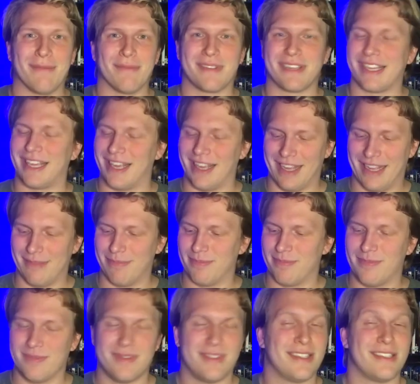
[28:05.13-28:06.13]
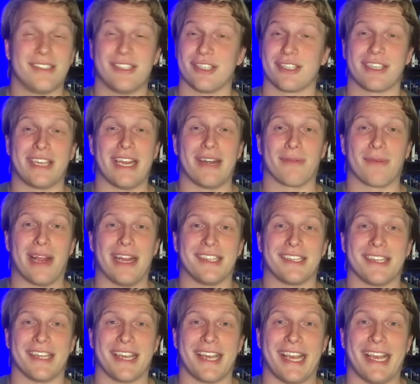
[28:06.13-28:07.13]
I'm just getting right
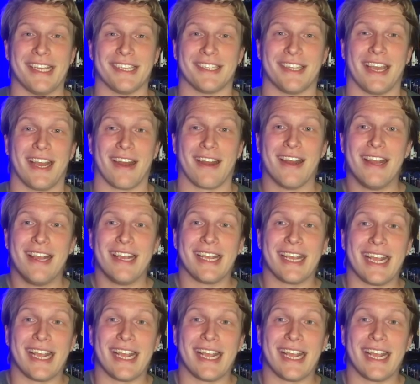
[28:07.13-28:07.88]
to the E's there.